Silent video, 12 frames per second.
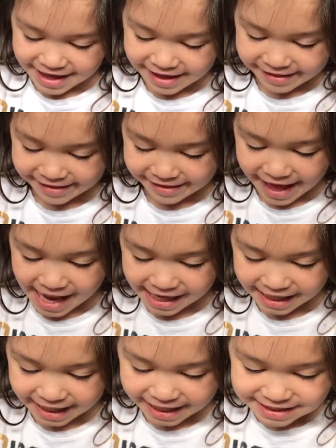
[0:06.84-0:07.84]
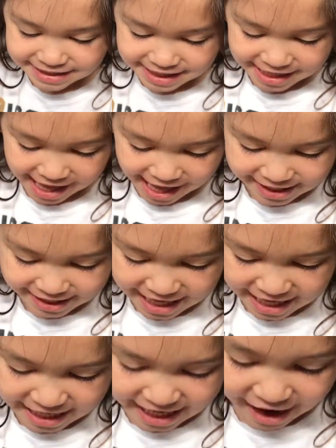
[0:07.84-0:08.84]
it's Elise again,
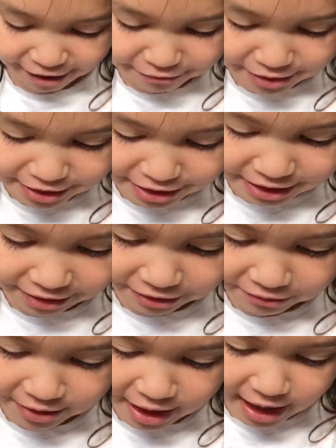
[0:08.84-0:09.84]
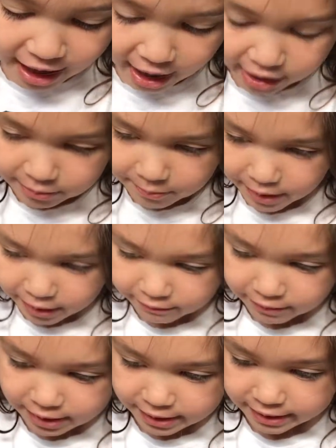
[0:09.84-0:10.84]
and I want to show you how to make
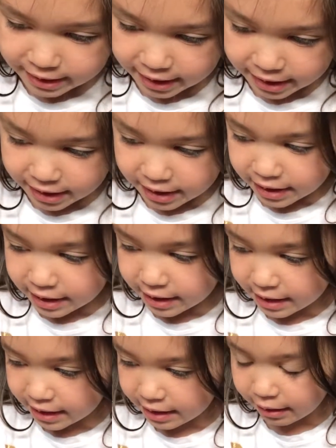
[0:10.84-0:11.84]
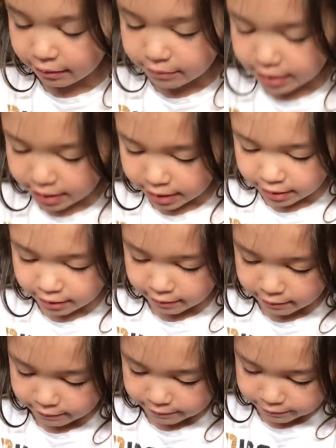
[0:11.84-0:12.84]
one of the cute
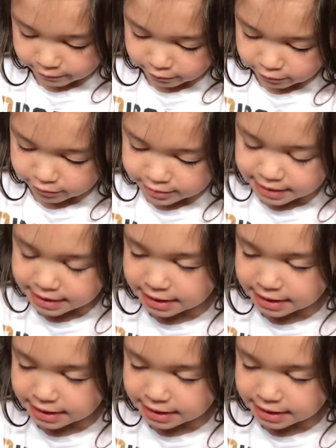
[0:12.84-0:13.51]
food.